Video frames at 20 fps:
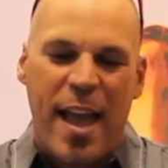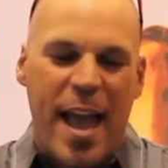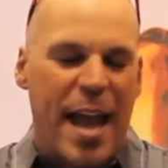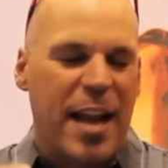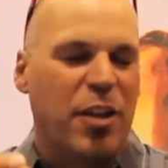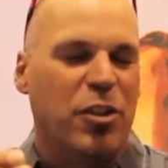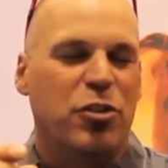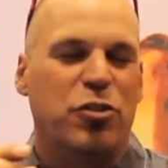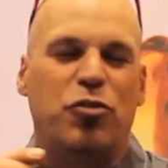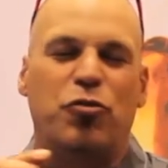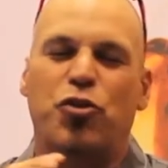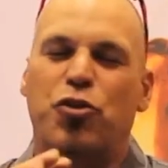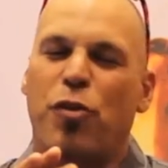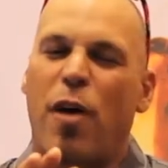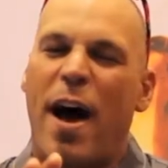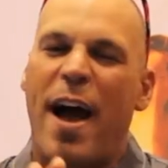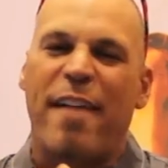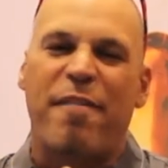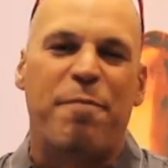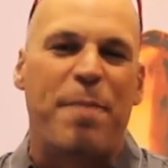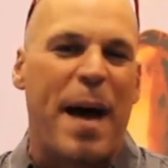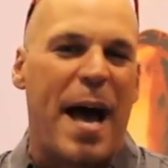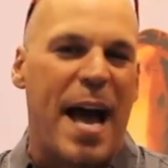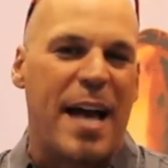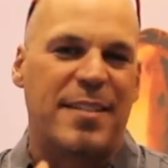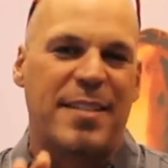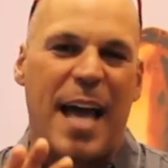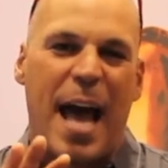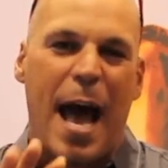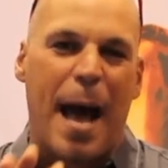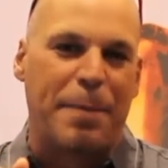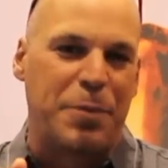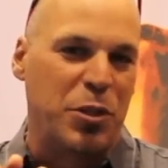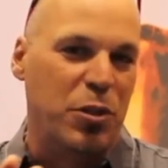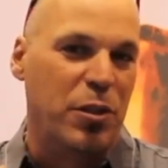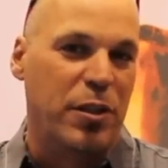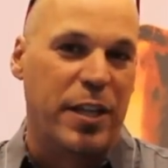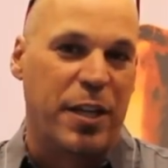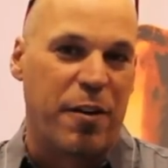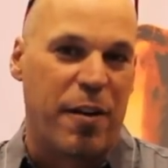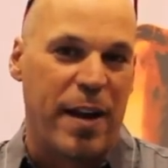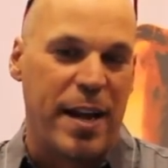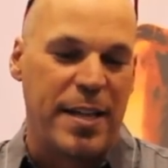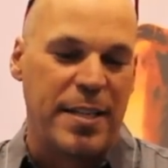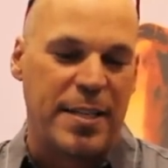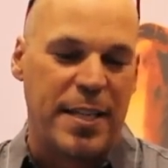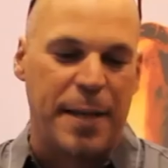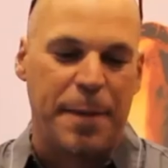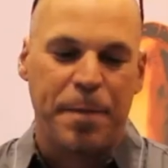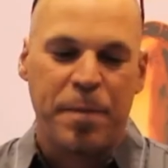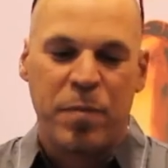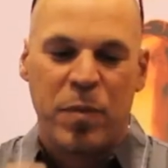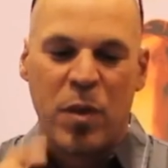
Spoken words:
and it'll drive bass absolutely crazy.